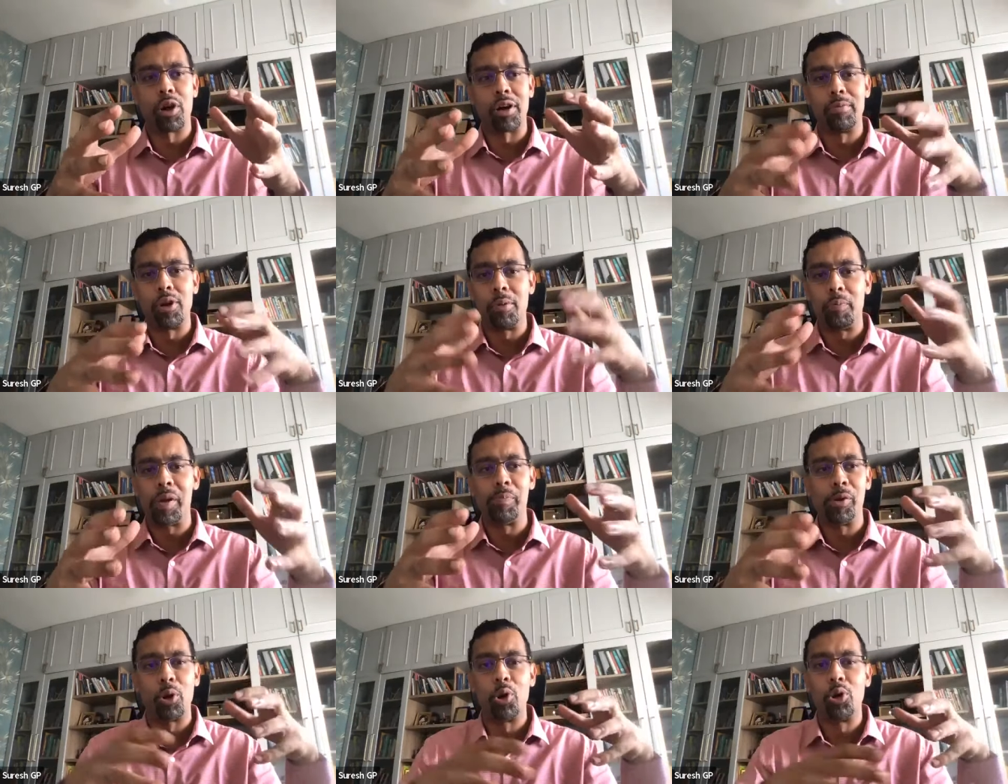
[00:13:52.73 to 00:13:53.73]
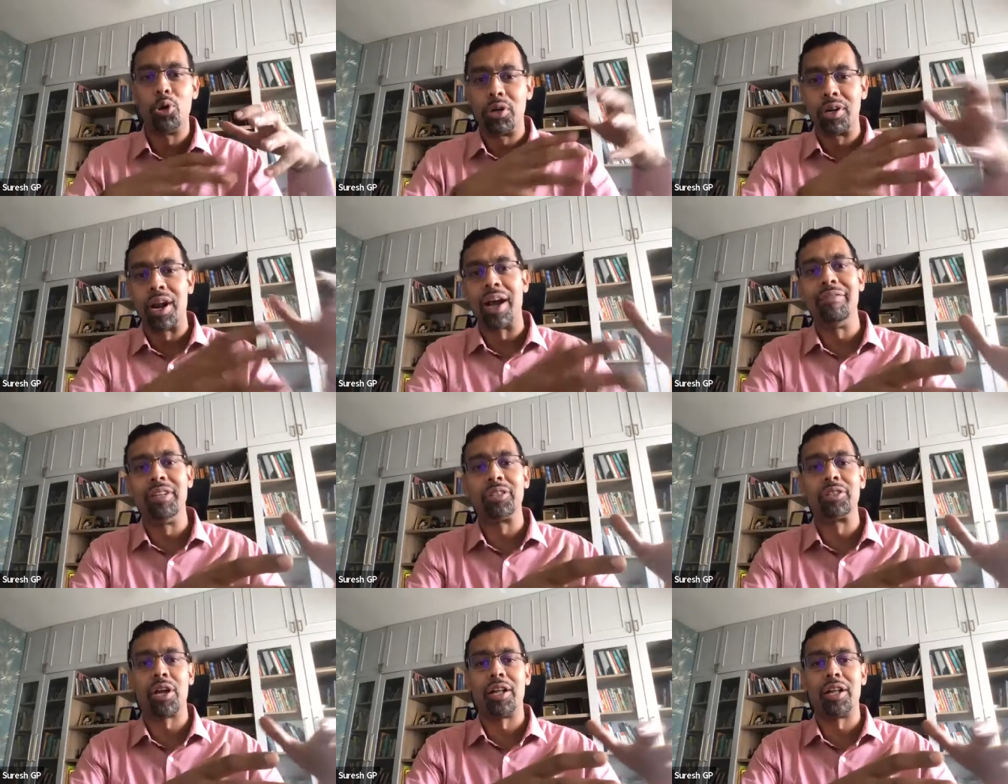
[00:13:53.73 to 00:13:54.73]
talk about people who are going to drive
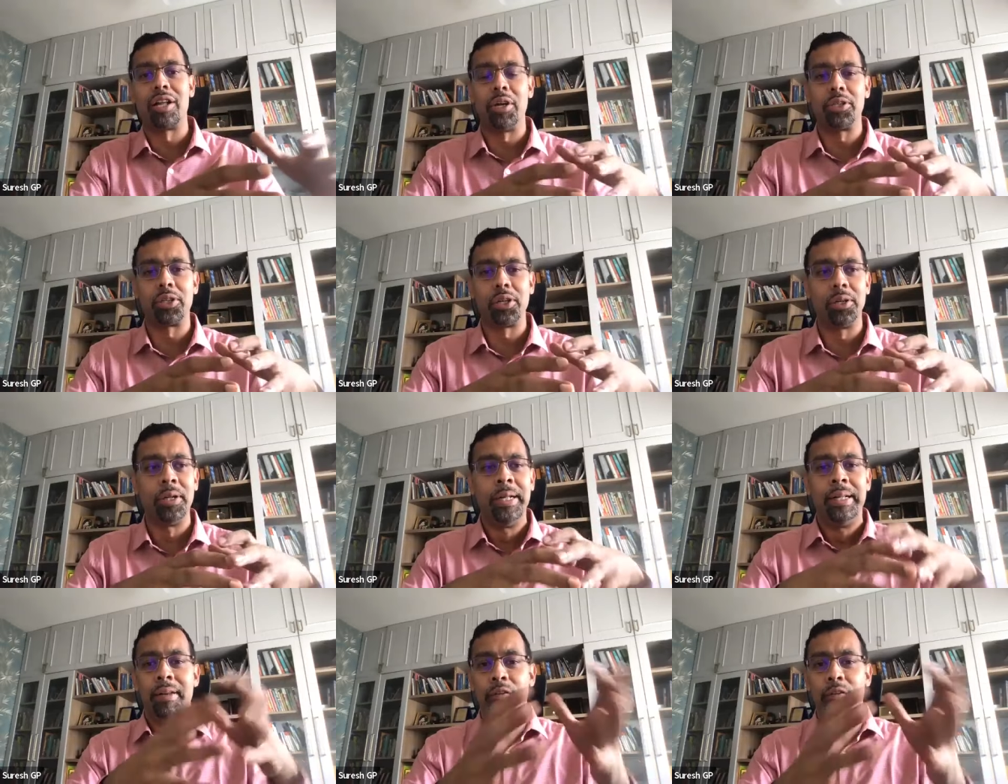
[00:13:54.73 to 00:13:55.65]
this transformation